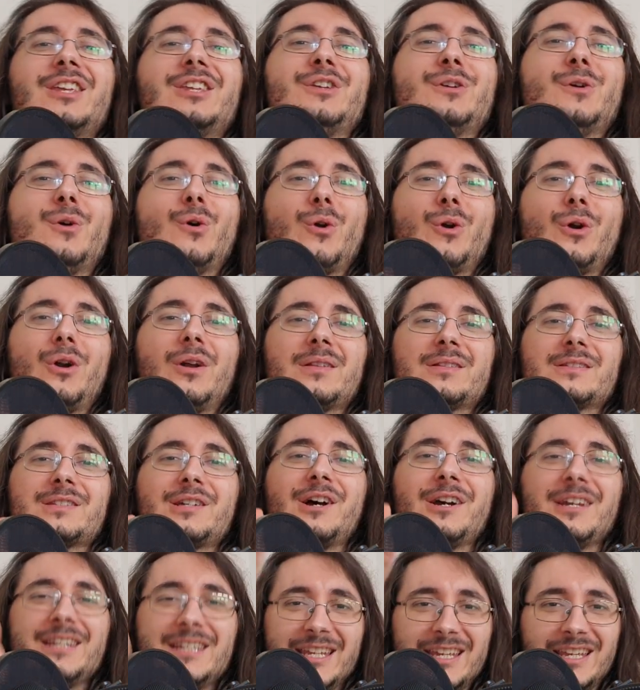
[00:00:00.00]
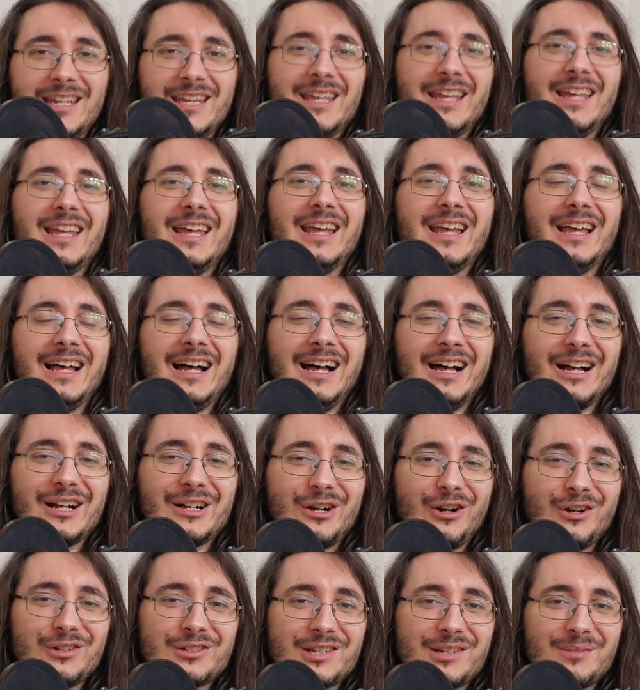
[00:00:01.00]
your tiny uh,
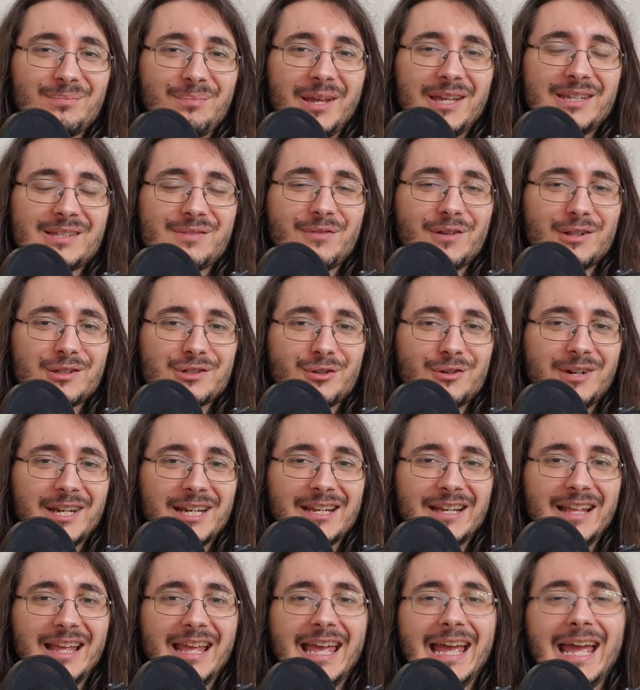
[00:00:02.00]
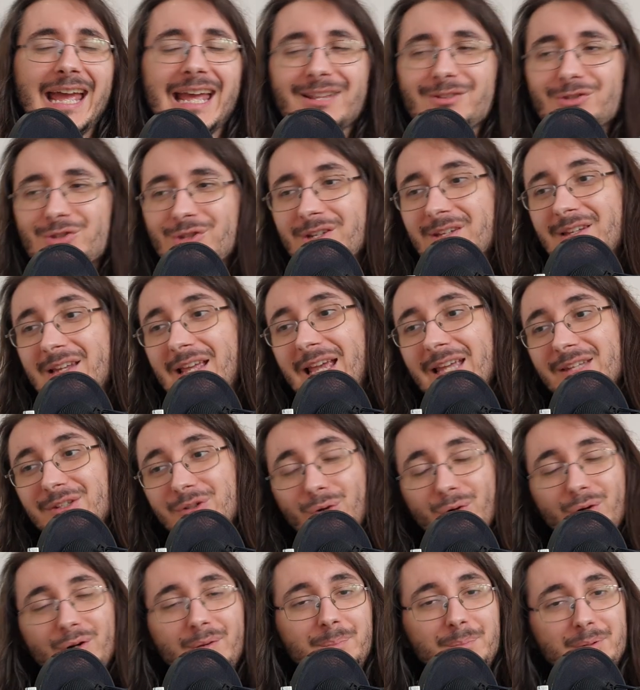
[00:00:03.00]
content-based filtering engine, and
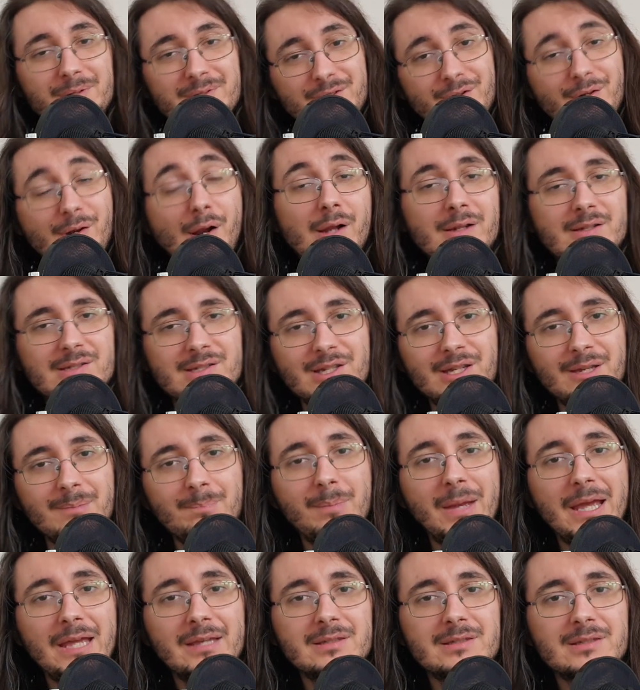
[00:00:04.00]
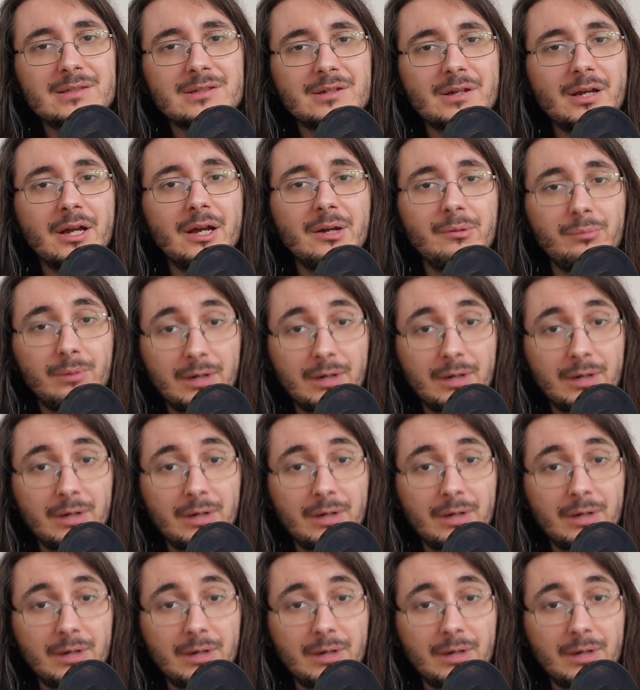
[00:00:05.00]
your personality-based uh,